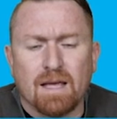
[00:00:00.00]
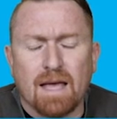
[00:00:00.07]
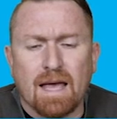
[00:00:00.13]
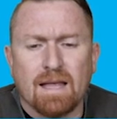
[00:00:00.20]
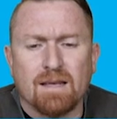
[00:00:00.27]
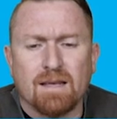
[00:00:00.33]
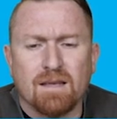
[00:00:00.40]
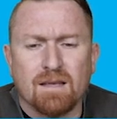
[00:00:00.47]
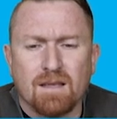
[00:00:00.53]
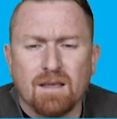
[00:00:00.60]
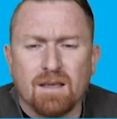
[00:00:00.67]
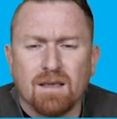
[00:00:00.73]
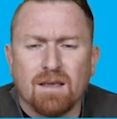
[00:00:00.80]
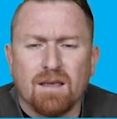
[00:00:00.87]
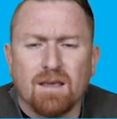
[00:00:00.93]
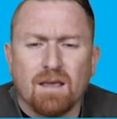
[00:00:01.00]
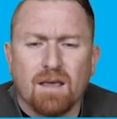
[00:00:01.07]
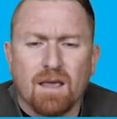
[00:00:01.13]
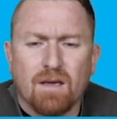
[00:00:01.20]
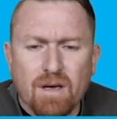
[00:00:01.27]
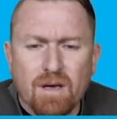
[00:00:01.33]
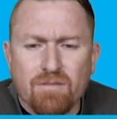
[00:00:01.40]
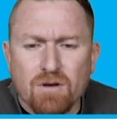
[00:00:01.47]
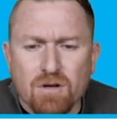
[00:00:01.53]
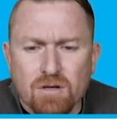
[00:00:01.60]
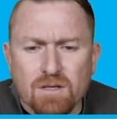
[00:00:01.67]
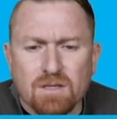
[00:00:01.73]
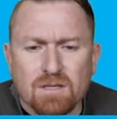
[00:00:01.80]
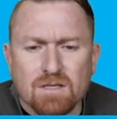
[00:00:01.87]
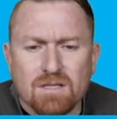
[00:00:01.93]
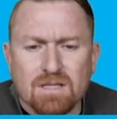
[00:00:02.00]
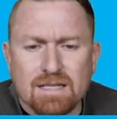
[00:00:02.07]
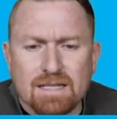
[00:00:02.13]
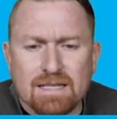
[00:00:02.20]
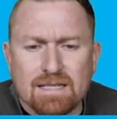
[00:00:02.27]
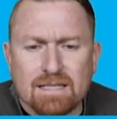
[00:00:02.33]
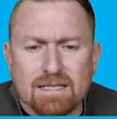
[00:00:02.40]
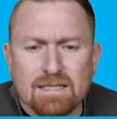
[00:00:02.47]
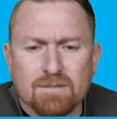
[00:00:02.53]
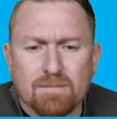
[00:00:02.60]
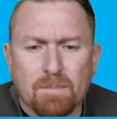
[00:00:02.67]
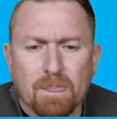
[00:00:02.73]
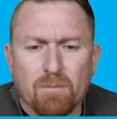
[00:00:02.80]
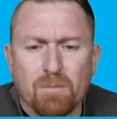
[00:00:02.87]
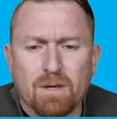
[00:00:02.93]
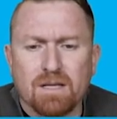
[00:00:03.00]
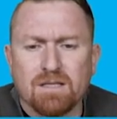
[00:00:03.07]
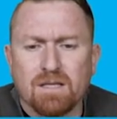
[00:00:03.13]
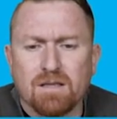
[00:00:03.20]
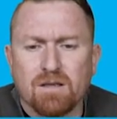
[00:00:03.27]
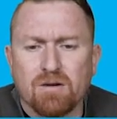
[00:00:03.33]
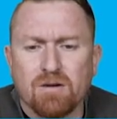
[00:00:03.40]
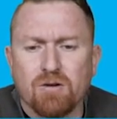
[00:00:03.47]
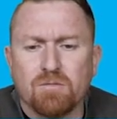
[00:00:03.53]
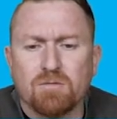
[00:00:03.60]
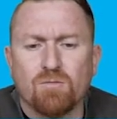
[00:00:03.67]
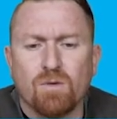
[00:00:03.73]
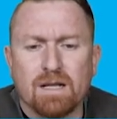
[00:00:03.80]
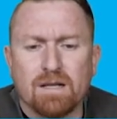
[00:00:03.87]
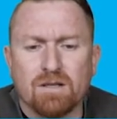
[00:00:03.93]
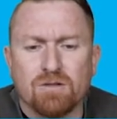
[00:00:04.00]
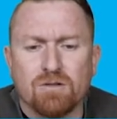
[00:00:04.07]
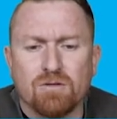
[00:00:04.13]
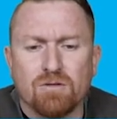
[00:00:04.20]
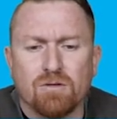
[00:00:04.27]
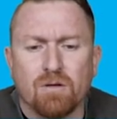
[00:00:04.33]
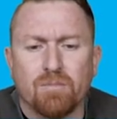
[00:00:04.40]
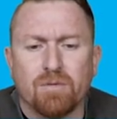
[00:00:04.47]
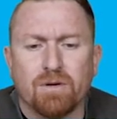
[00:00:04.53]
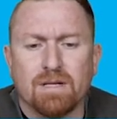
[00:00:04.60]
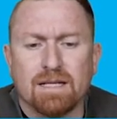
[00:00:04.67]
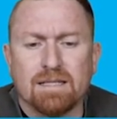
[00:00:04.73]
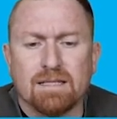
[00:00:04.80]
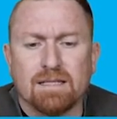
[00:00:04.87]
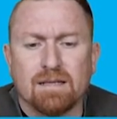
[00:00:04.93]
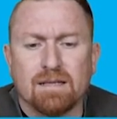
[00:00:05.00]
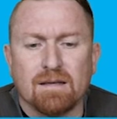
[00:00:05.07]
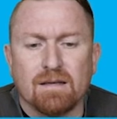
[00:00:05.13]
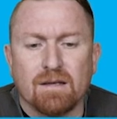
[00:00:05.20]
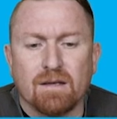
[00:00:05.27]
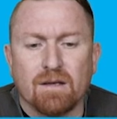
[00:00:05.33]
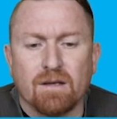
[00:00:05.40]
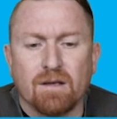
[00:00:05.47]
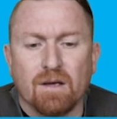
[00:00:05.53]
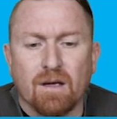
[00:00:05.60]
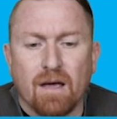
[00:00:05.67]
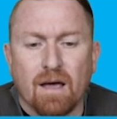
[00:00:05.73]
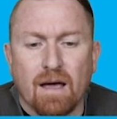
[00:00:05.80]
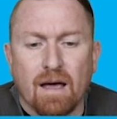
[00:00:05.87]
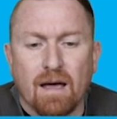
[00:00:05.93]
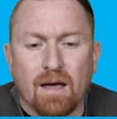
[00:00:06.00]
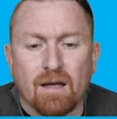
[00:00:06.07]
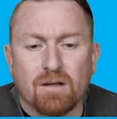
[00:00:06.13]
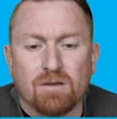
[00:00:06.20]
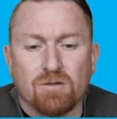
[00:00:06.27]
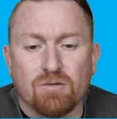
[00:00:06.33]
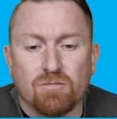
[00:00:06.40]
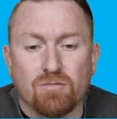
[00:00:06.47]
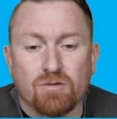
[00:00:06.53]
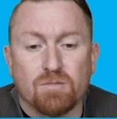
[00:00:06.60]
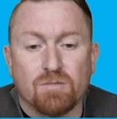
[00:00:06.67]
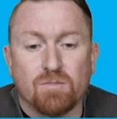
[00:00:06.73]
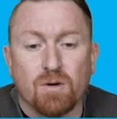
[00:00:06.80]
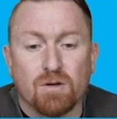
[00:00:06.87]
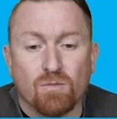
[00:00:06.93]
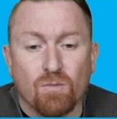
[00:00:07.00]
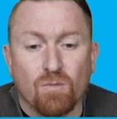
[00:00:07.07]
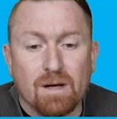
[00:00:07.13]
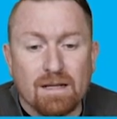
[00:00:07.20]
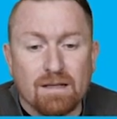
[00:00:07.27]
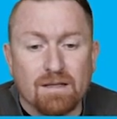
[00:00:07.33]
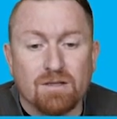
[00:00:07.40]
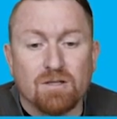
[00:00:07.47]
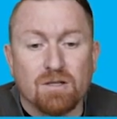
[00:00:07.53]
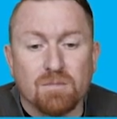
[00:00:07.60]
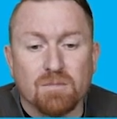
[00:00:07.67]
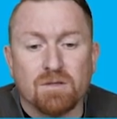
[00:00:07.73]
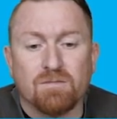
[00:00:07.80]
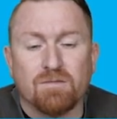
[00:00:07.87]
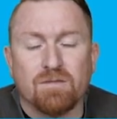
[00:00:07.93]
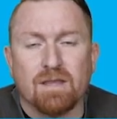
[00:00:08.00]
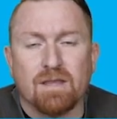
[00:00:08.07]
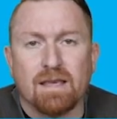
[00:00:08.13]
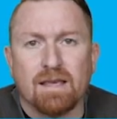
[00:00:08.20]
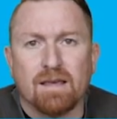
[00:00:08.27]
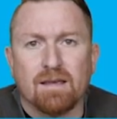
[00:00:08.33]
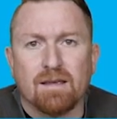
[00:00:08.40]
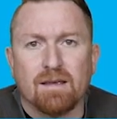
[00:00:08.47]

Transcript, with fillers: And if we have a look at this slide, we can see that groups 1 and 2 are predicted uh, to respond well in terms of their